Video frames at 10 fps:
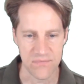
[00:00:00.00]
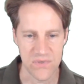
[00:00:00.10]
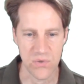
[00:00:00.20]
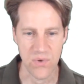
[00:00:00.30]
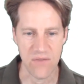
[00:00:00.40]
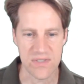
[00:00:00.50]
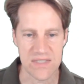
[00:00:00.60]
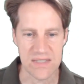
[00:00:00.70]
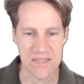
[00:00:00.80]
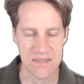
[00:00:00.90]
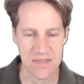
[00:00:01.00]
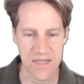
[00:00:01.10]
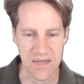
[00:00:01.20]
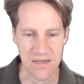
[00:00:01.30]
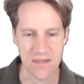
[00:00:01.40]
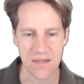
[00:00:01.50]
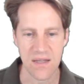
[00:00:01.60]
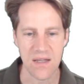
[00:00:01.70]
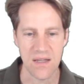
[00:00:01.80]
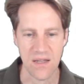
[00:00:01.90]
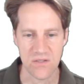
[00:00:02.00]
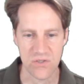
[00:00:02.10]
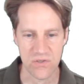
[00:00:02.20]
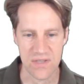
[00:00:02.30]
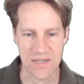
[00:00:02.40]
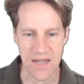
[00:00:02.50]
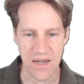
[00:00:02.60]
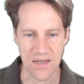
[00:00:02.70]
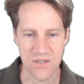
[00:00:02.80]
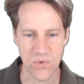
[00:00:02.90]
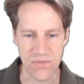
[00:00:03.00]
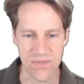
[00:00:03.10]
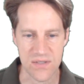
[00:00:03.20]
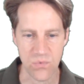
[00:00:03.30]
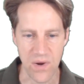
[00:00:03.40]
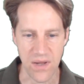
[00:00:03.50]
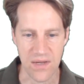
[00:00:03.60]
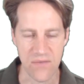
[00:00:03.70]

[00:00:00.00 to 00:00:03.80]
So if it's a delete, insert the data into it this way,